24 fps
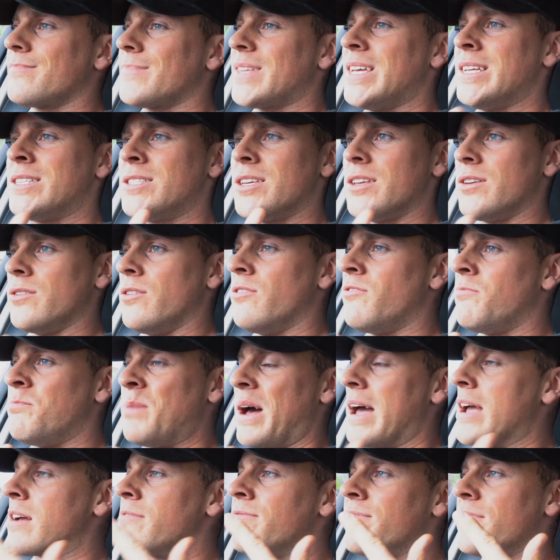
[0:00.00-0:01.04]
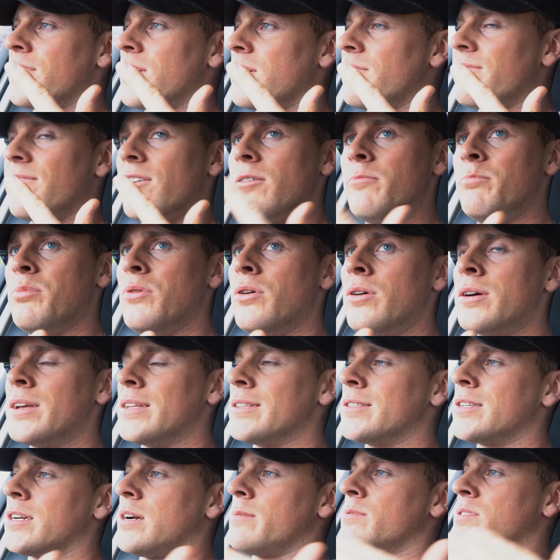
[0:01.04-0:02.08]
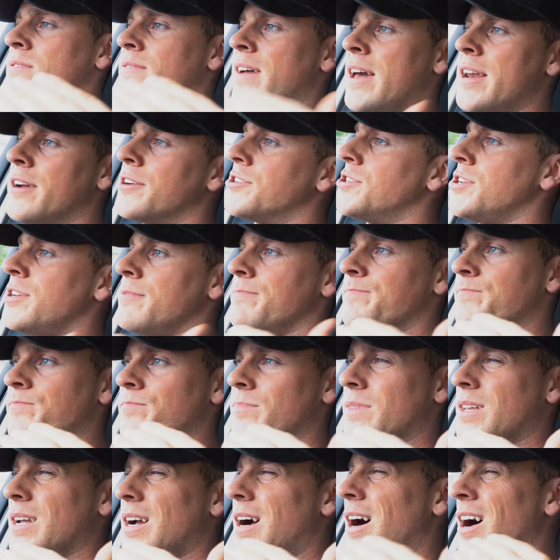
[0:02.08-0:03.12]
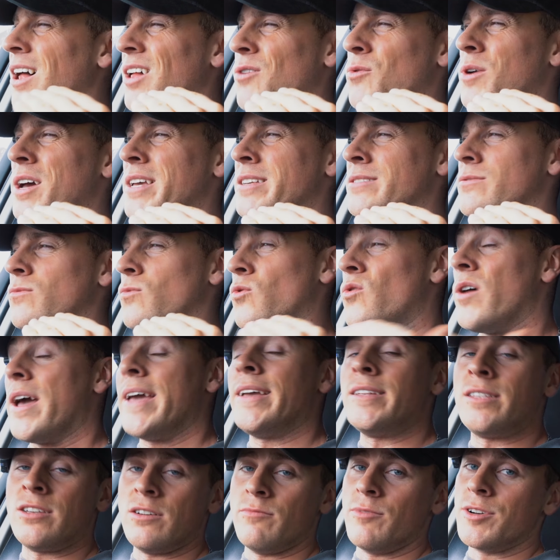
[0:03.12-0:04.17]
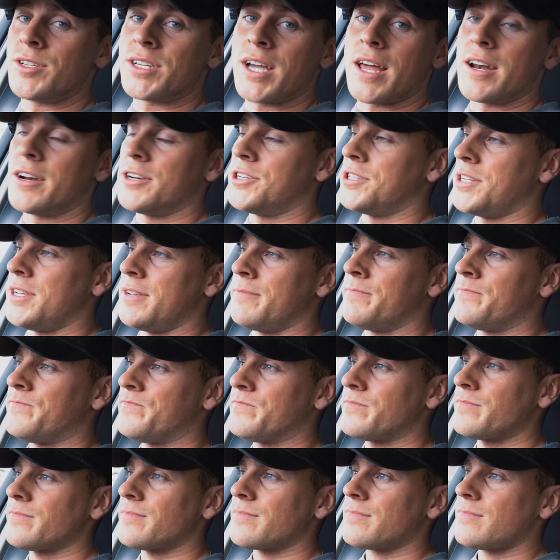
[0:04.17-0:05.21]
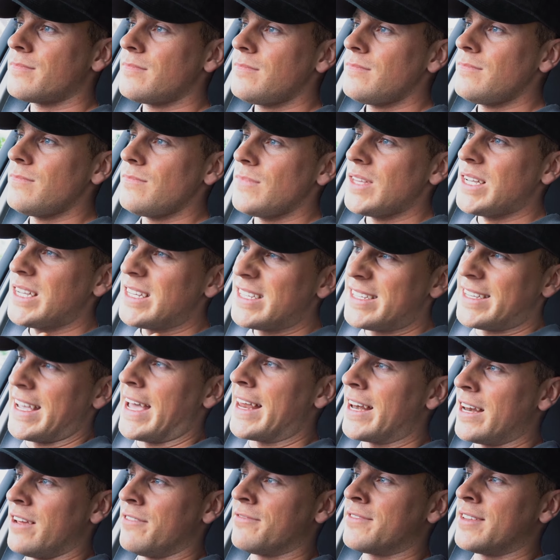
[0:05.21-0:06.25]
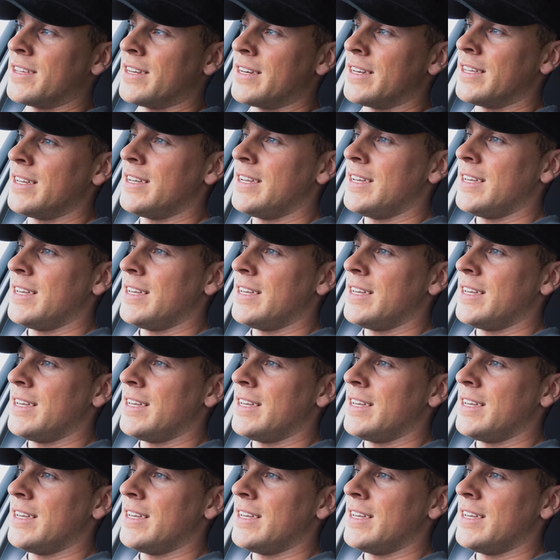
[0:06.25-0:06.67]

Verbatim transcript: it's enough bang for, for a buck in terms of energy. Always way too much energy deadlifting.